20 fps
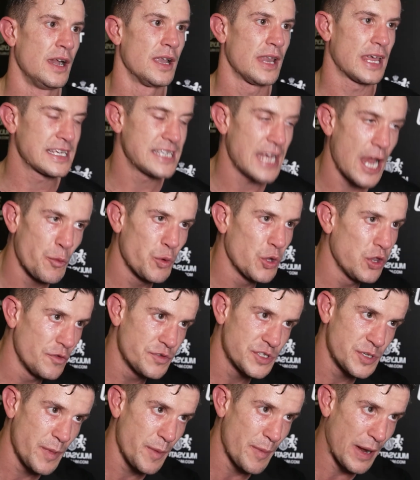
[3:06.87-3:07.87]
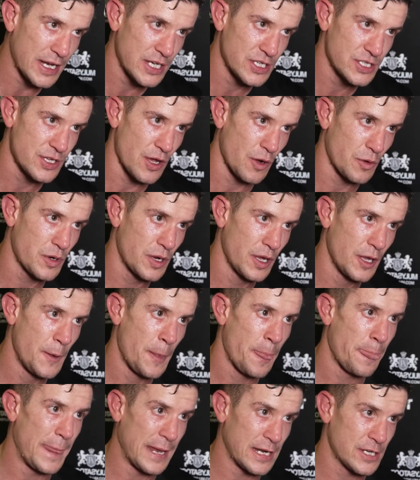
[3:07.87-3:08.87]
Like I say, I would love to be back in Stoke
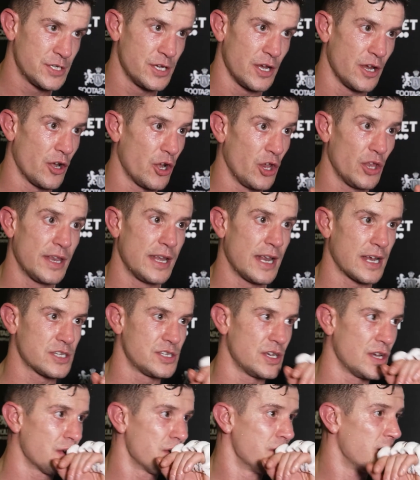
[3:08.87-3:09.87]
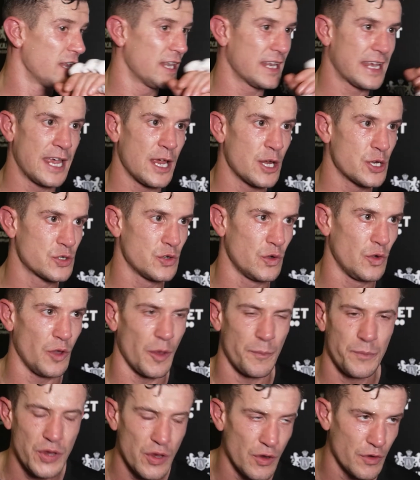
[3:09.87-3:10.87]
next year, early next year, at the King's Hall, a
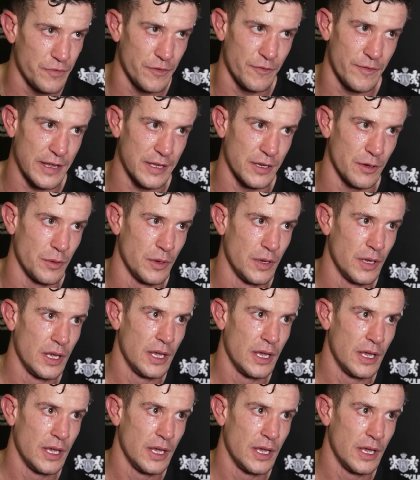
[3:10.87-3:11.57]
beautiful venue.